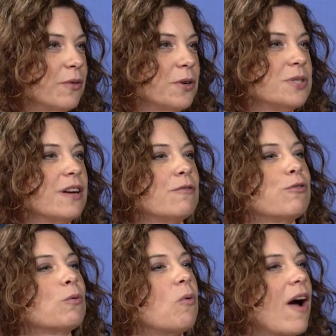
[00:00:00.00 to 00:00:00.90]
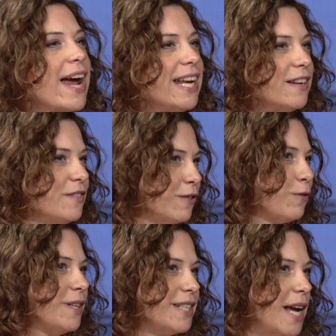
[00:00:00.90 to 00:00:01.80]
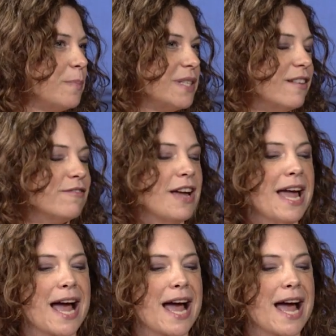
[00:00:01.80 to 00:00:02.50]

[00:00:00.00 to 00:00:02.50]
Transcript: There's a variety of different types of